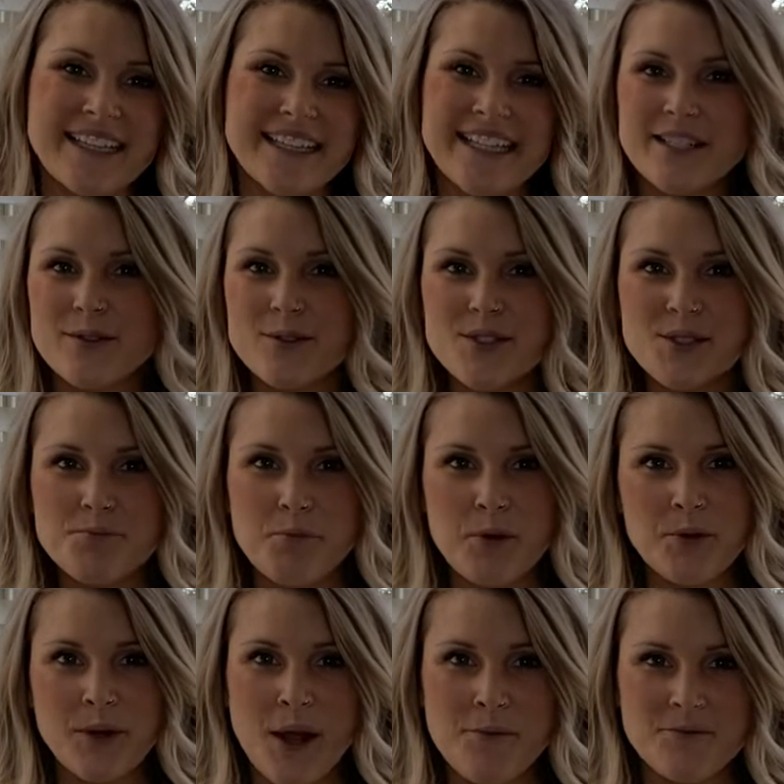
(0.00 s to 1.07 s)
little
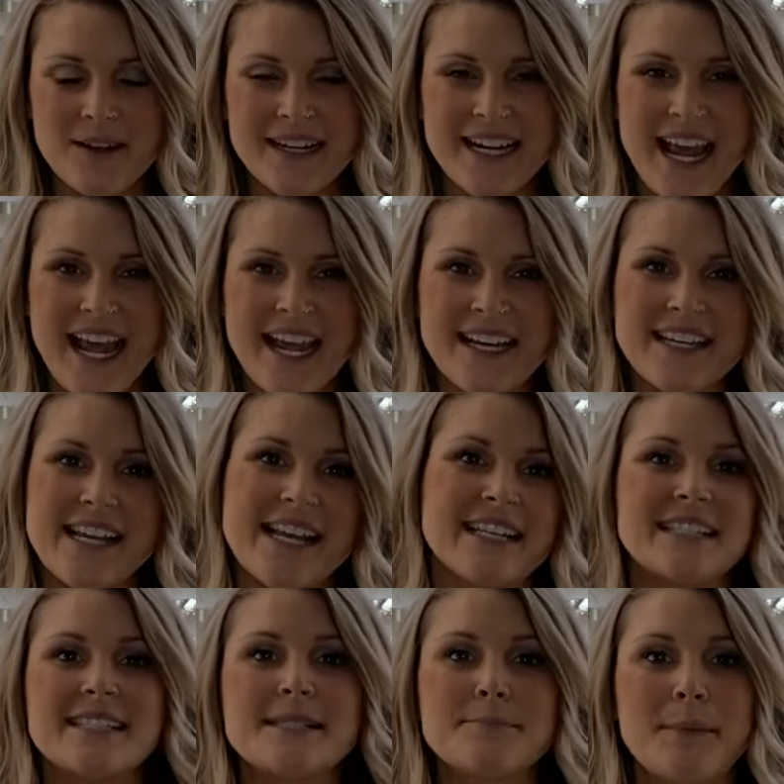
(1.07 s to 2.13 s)
spoon on one end and
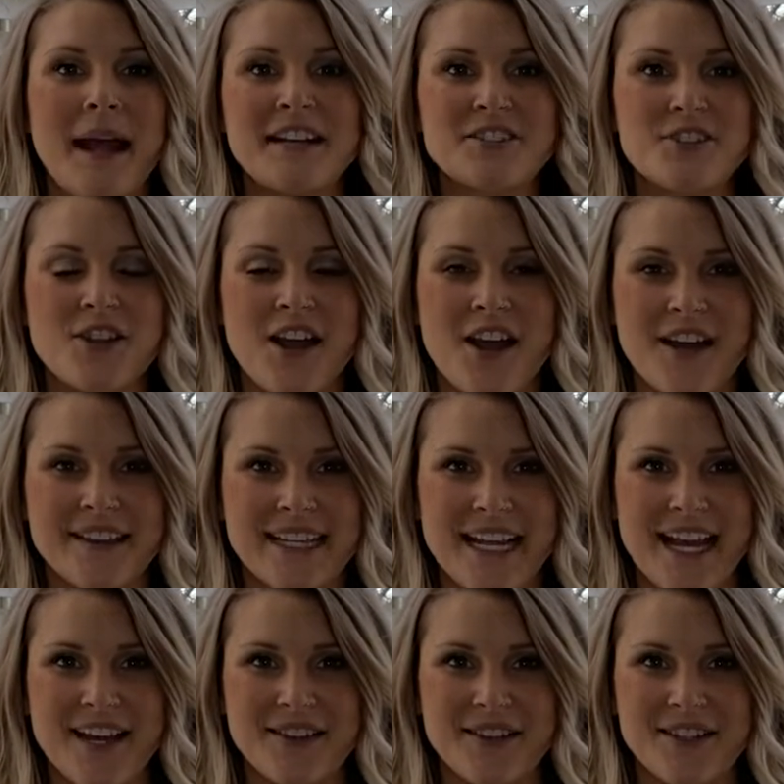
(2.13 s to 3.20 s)
a spatula on
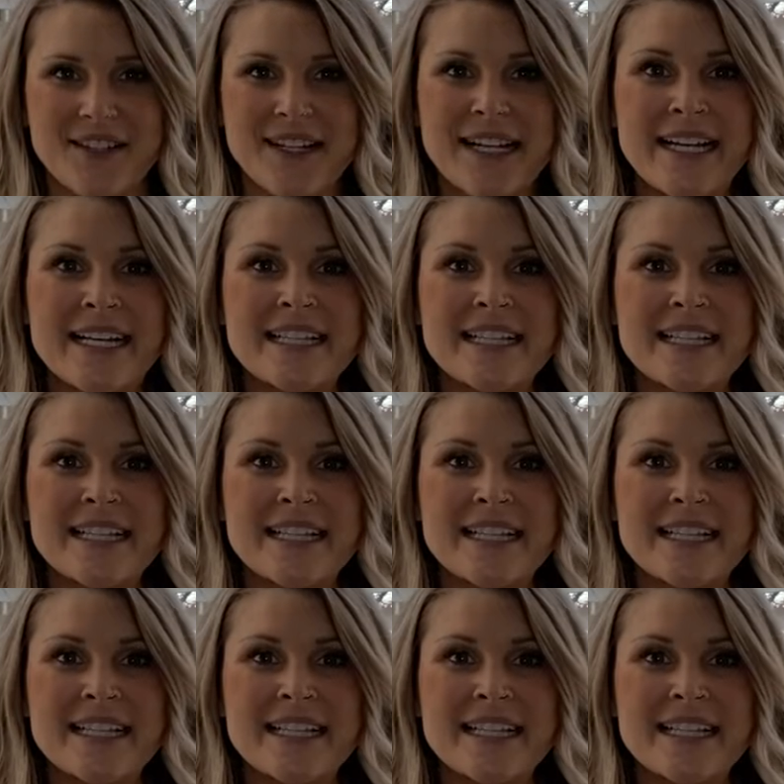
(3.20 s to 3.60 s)
the other.